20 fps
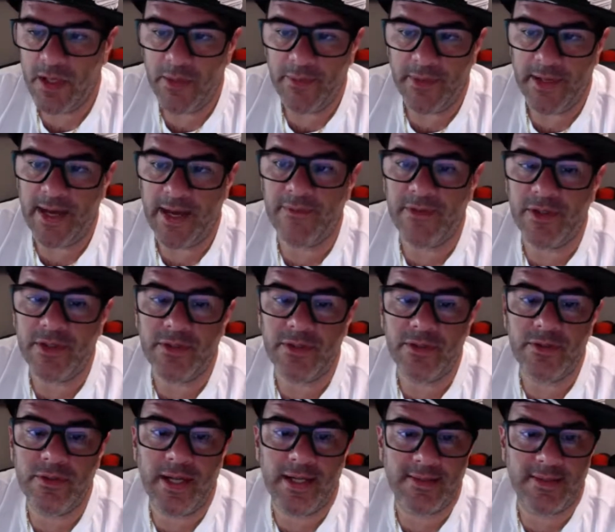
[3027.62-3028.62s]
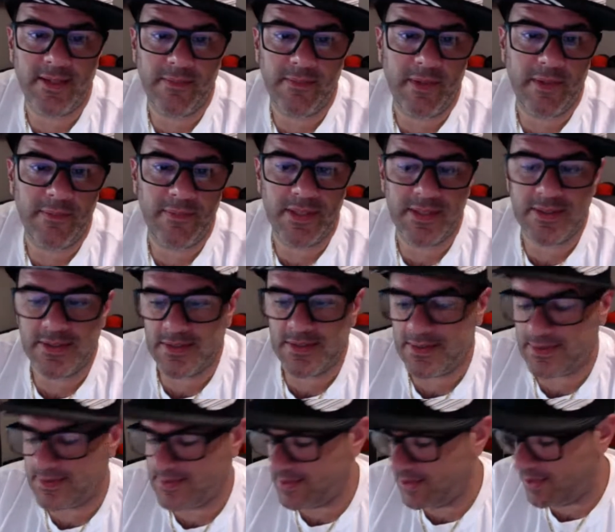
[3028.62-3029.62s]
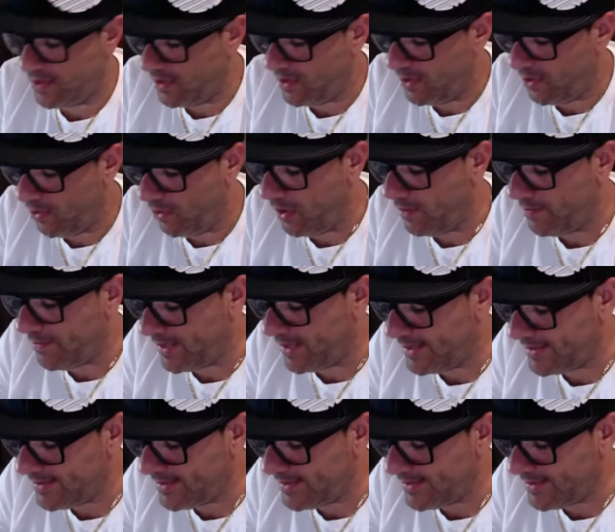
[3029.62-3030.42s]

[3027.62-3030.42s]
Whatever you do, that's not my business. All I'm going to